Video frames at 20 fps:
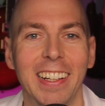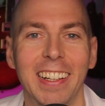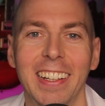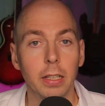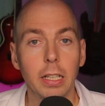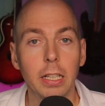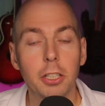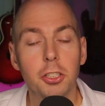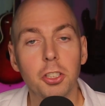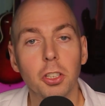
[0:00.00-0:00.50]

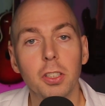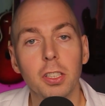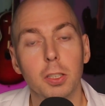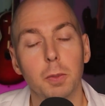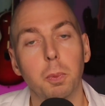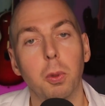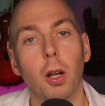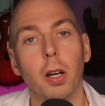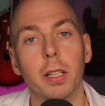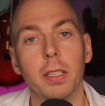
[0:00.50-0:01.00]
Each of these
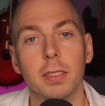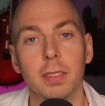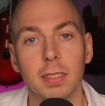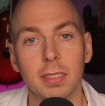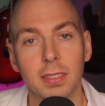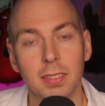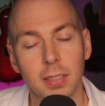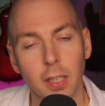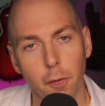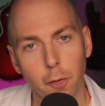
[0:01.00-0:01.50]
plugins,
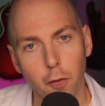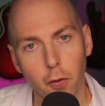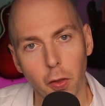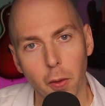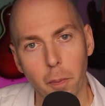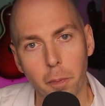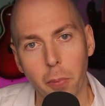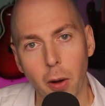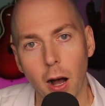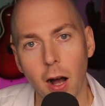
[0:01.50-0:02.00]
except for the
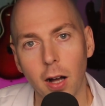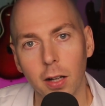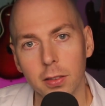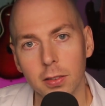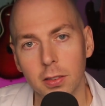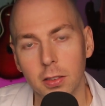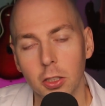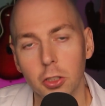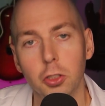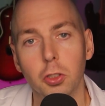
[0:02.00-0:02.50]

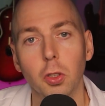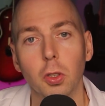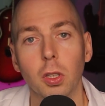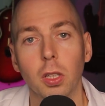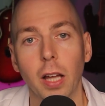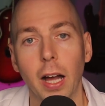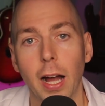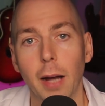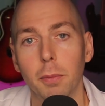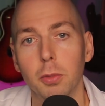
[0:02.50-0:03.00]
Boz Digital
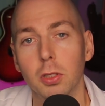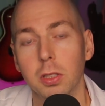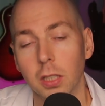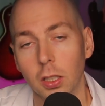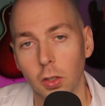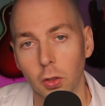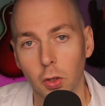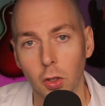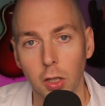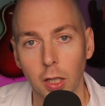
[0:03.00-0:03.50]
Labs
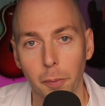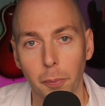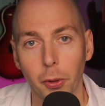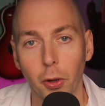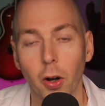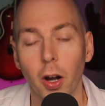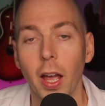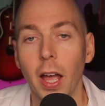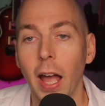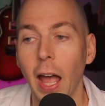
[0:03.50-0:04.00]
little
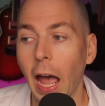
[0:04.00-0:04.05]
clipper,